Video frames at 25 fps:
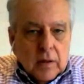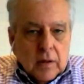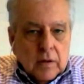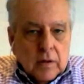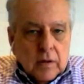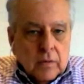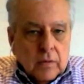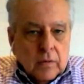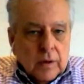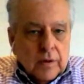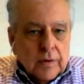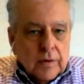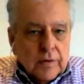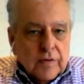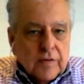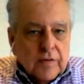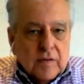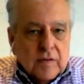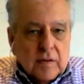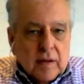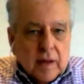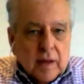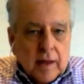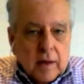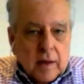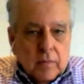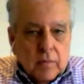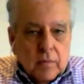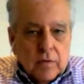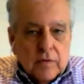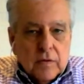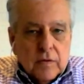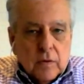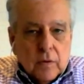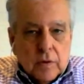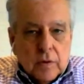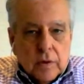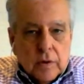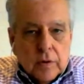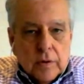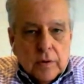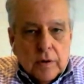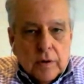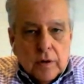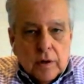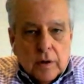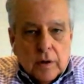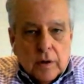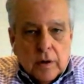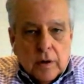you understand what's going on
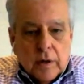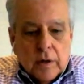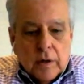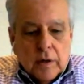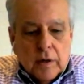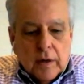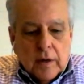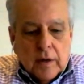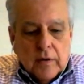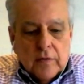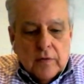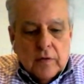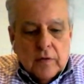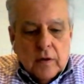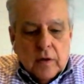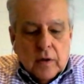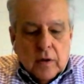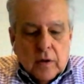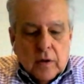here in case